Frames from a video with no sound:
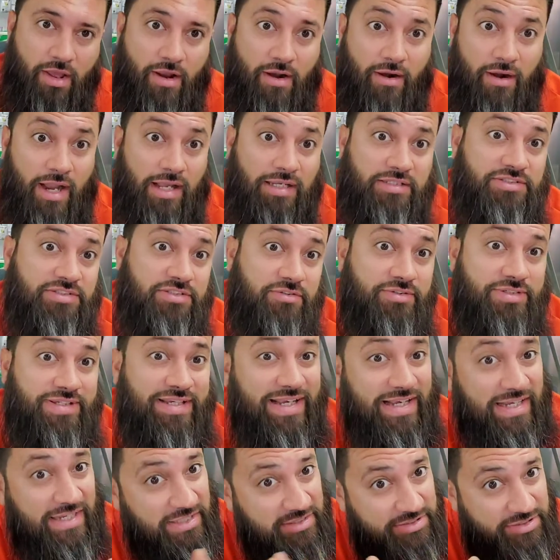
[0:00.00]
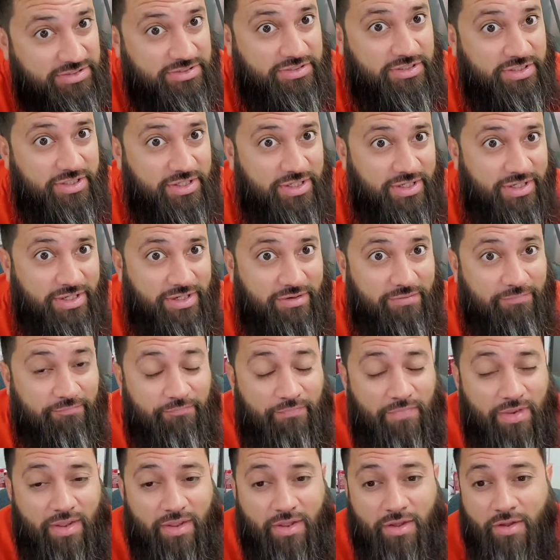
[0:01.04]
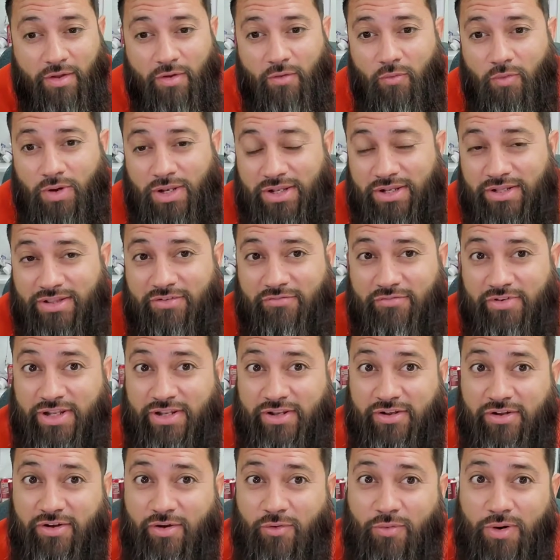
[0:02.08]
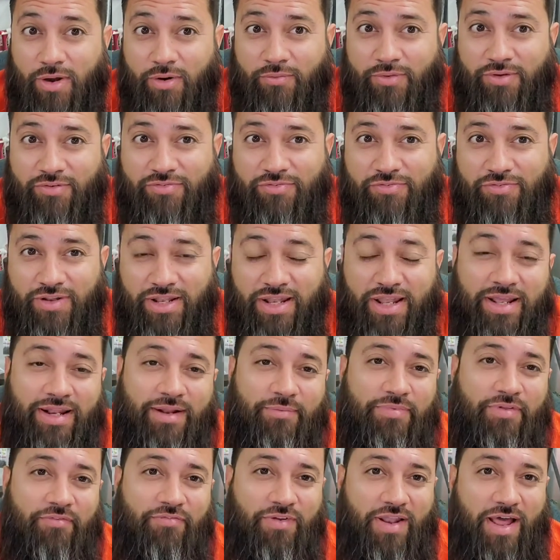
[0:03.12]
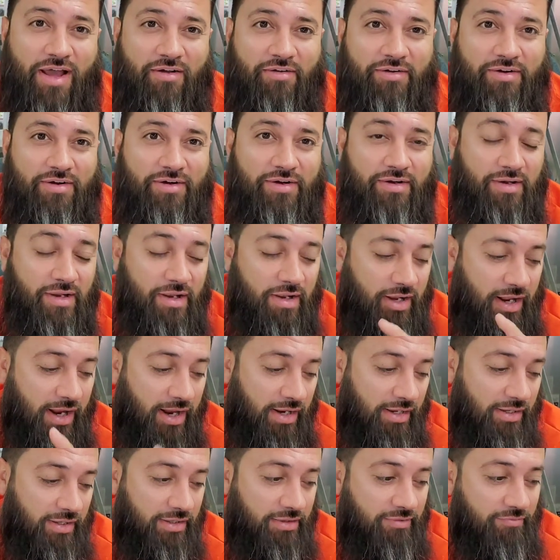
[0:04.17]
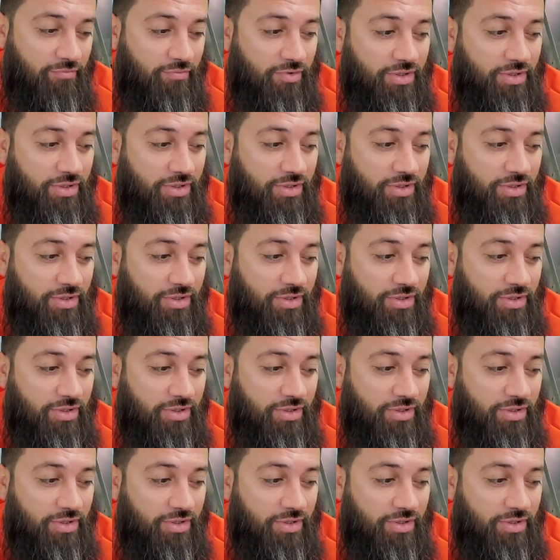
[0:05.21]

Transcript: All right, so yesterday we did the video where we filleted up the flounder and ate it